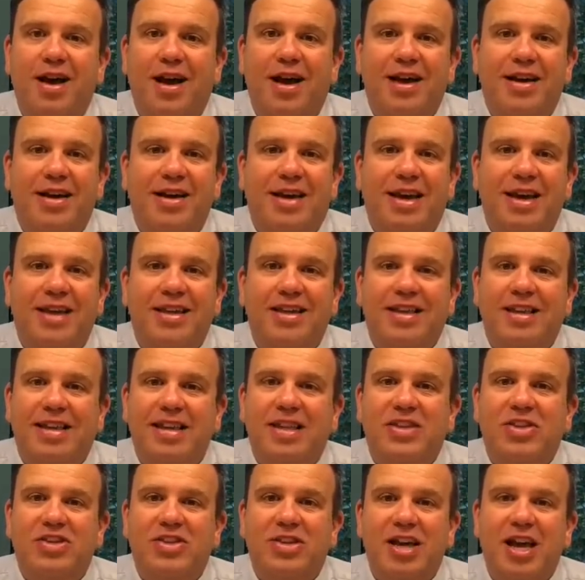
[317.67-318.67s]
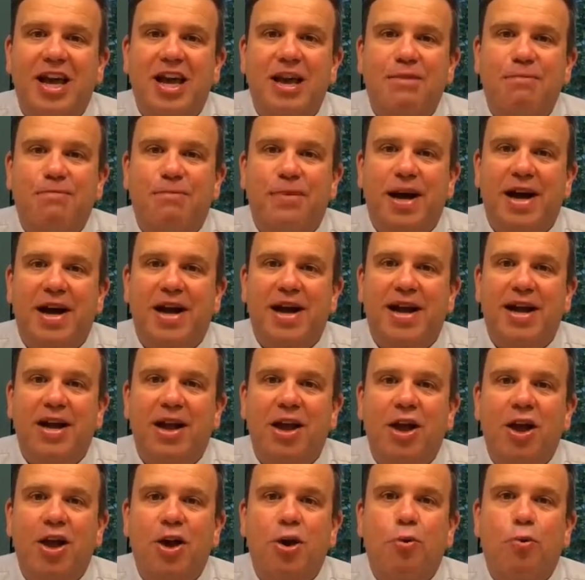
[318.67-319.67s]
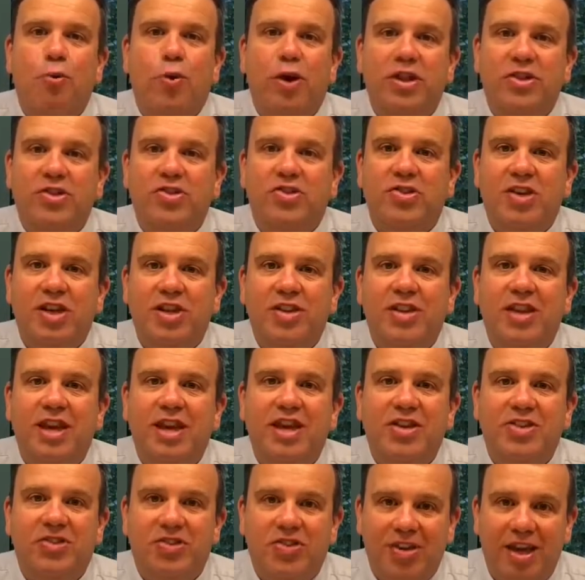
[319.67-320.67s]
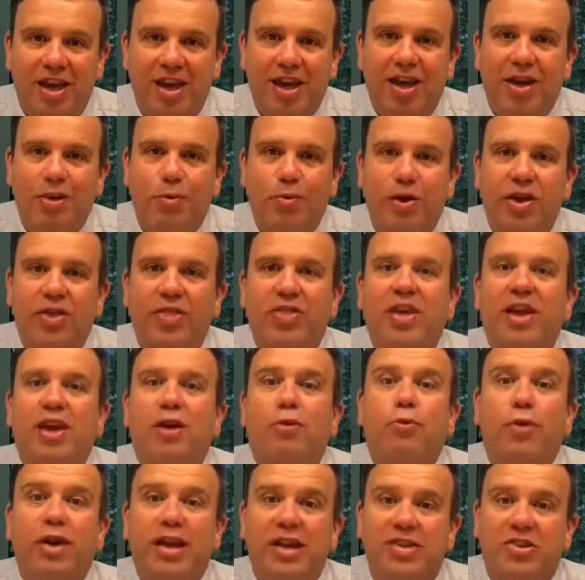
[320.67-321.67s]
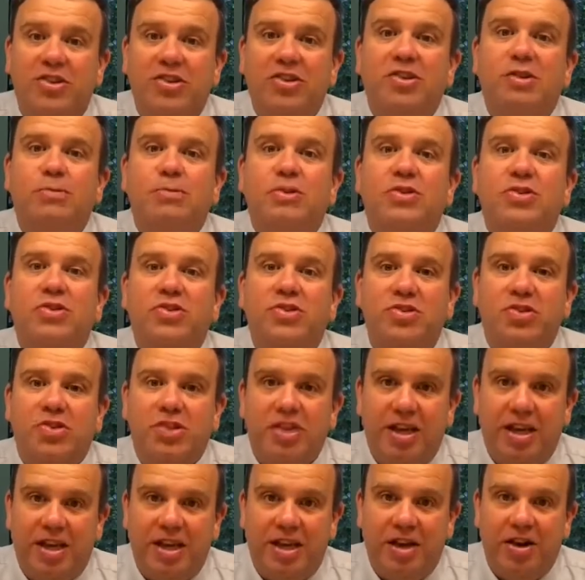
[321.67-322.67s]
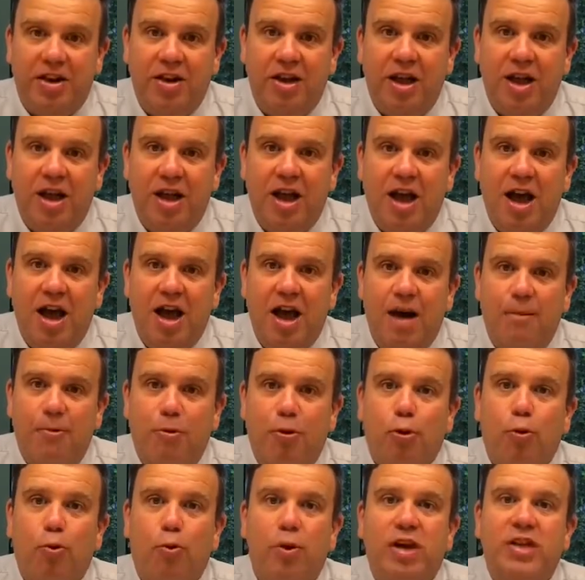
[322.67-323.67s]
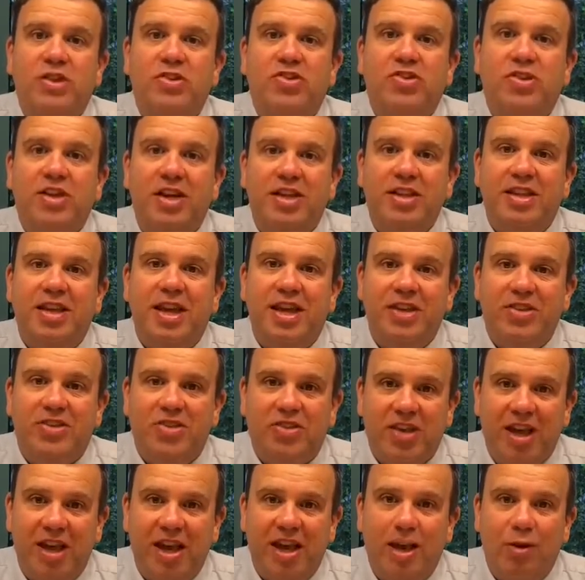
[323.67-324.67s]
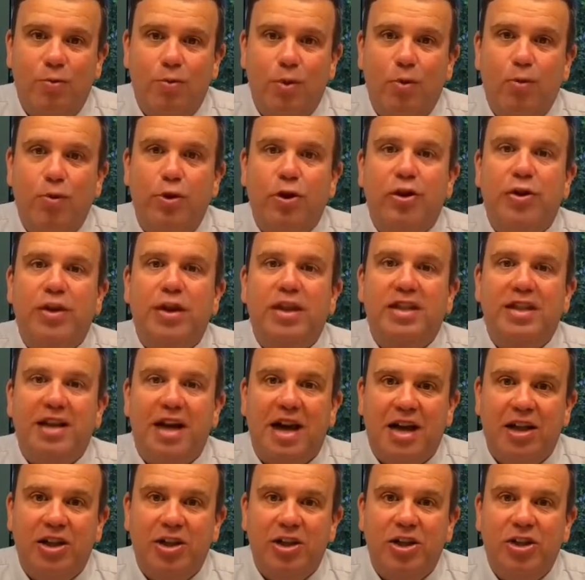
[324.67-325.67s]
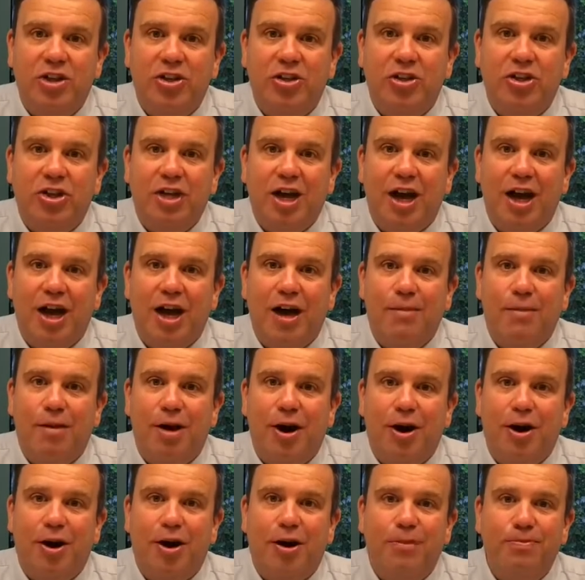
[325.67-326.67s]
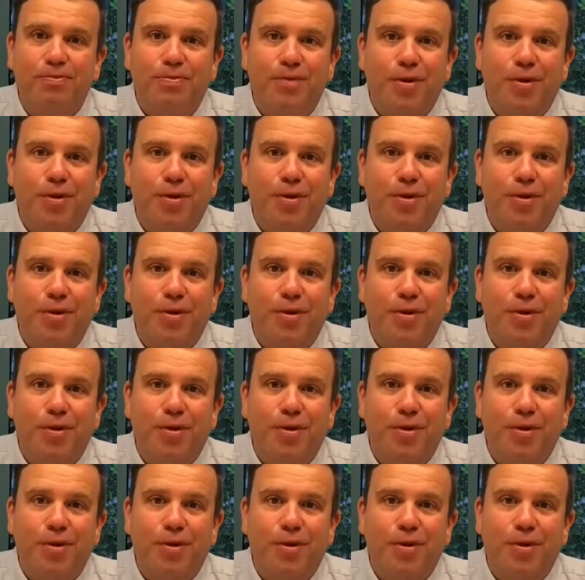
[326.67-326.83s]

get content by one Sunday saying we think racism is a sin, or one Sunday saying we want to acknowledge our